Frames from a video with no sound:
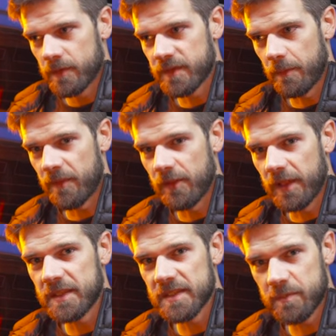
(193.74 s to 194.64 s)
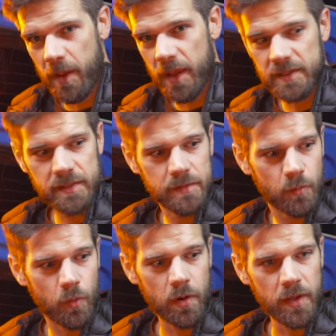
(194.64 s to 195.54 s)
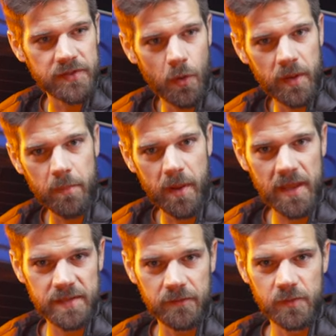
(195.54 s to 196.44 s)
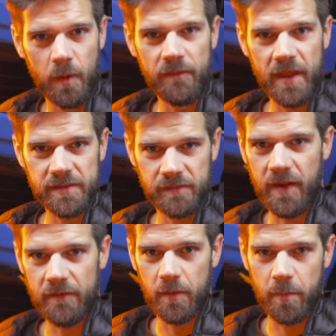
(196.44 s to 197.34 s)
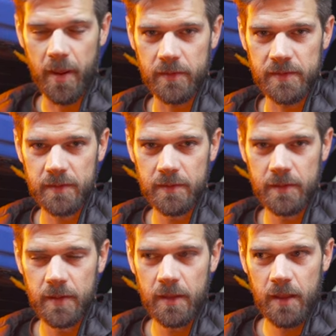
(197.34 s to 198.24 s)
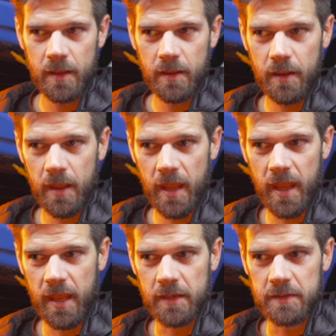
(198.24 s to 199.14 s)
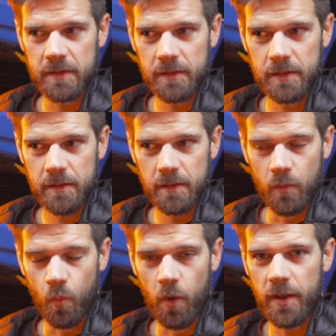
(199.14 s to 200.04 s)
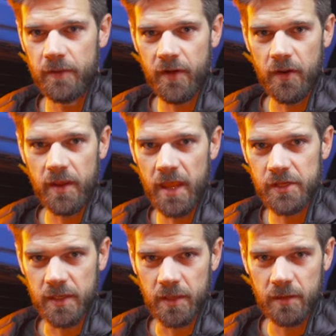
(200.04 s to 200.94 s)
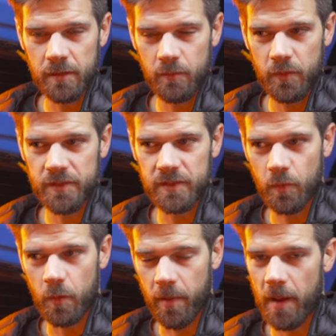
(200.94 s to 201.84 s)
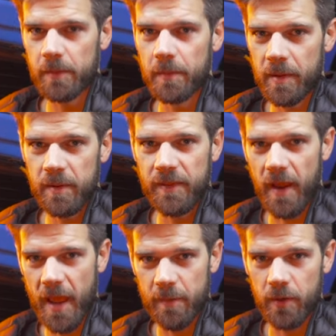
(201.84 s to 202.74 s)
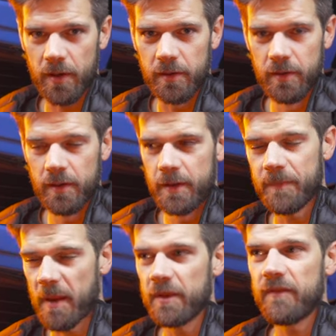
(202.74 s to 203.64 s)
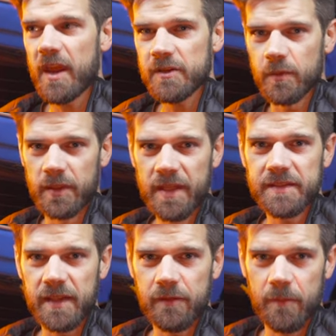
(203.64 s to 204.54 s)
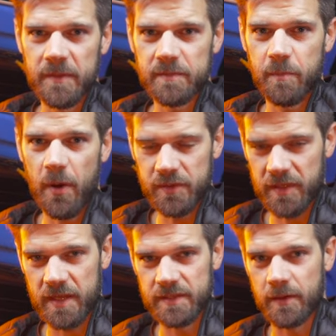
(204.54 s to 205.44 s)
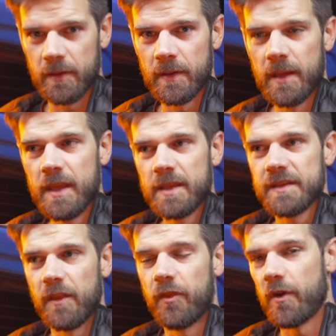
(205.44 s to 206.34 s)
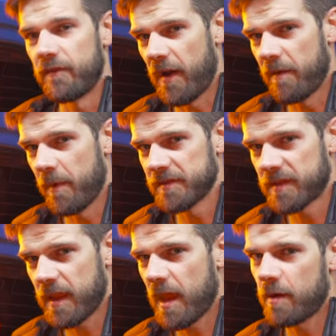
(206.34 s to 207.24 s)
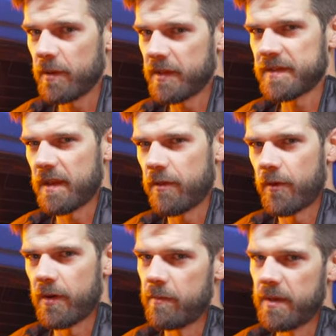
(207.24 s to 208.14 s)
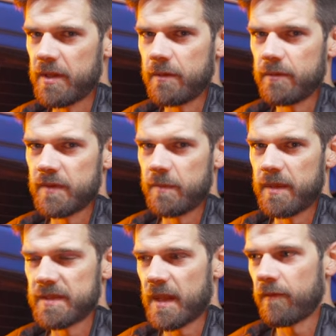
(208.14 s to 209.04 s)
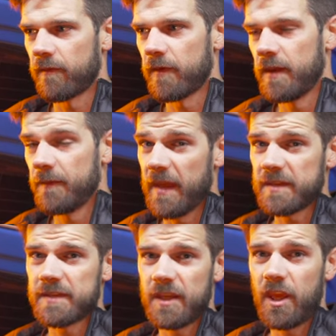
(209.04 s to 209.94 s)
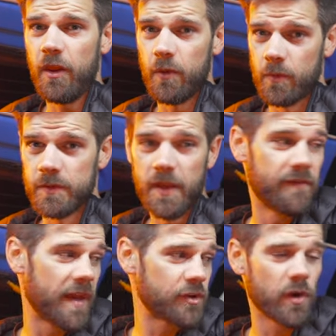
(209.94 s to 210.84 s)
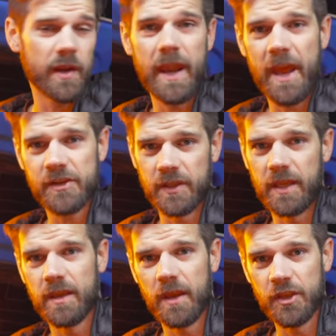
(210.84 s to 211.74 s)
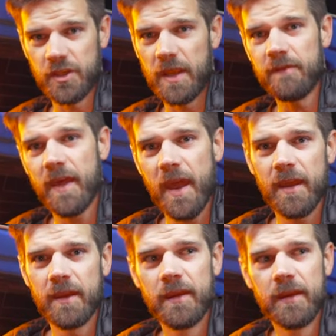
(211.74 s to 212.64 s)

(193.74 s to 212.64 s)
some of the leaked specs were a towing capacity of twelve thousand five hundred pounds, and one variation, which is, will probably be the hybrid. I believe the actual listing from this post that I saw said thirty-five miles to the gallon, but let's say thirty to be to be safe. That's huge. If that truck can actually achieve that,